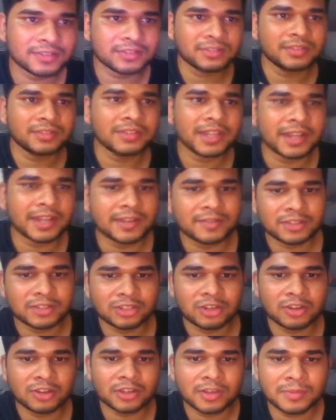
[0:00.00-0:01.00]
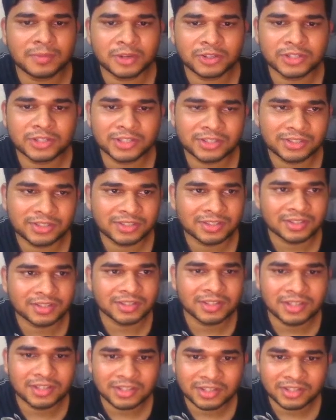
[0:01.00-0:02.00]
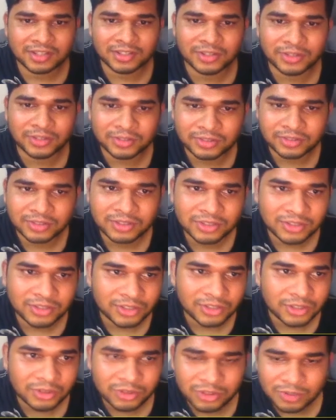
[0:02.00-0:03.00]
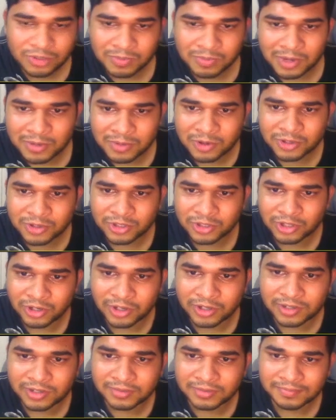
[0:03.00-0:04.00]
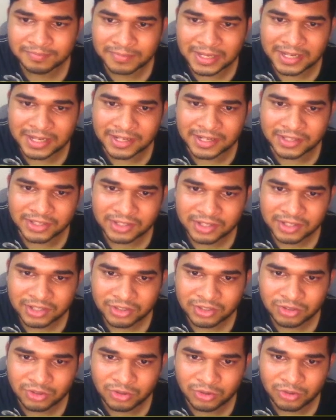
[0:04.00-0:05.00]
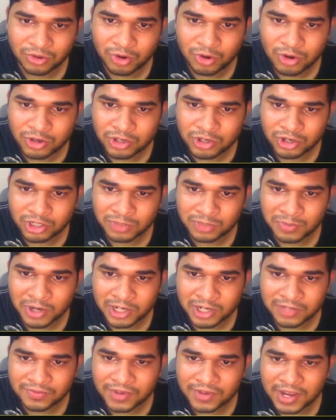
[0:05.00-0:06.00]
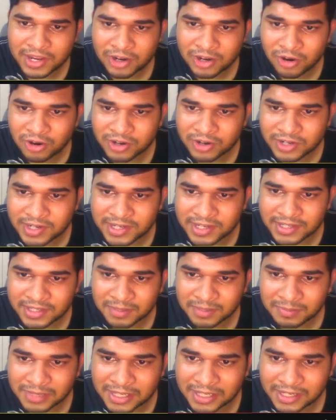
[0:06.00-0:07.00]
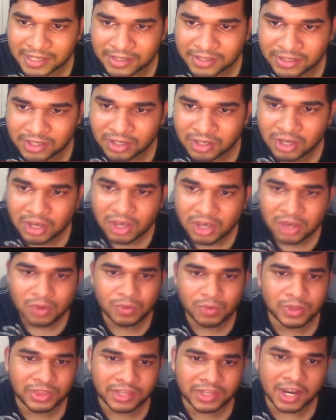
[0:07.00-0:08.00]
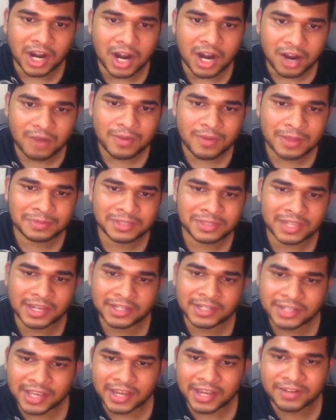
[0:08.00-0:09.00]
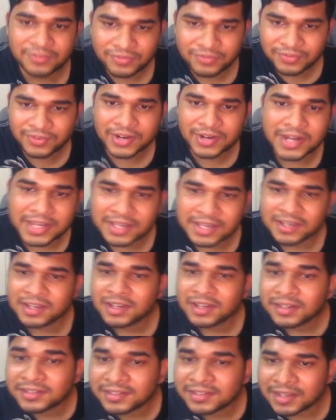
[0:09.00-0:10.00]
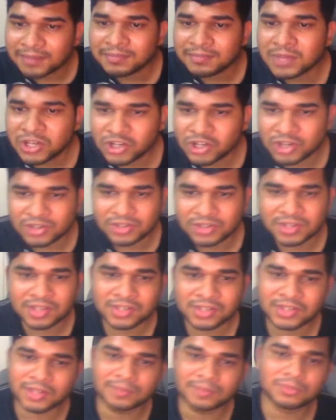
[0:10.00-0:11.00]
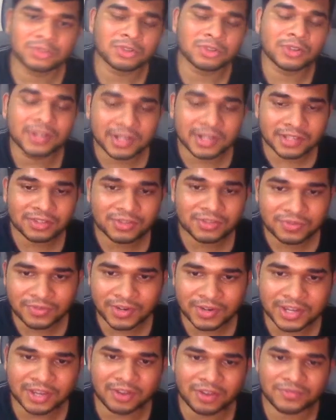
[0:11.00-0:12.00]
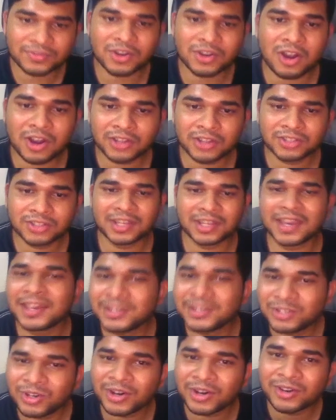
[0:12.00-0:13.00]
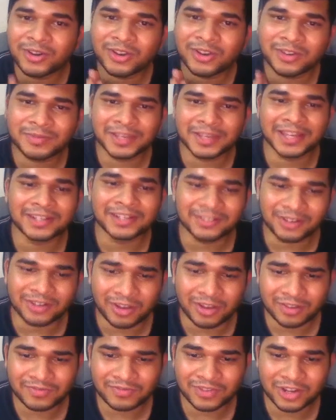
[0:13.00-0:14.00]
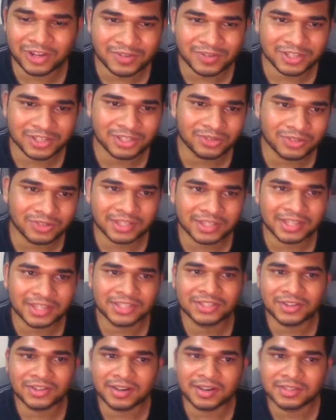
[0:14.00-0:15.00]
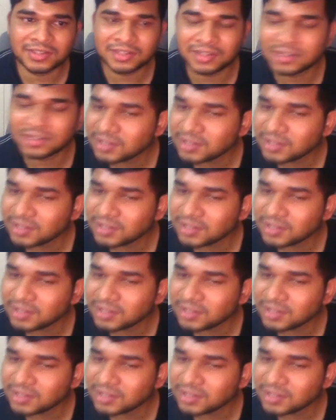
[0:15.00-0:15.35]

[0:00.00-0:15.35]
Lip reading: that I was talking about is you know used to promote your playlist. So grow your Spotify or Deezer playlist with our website and free submission system. So it is free of cost, and you're gonna get a lot of followers using this strategy.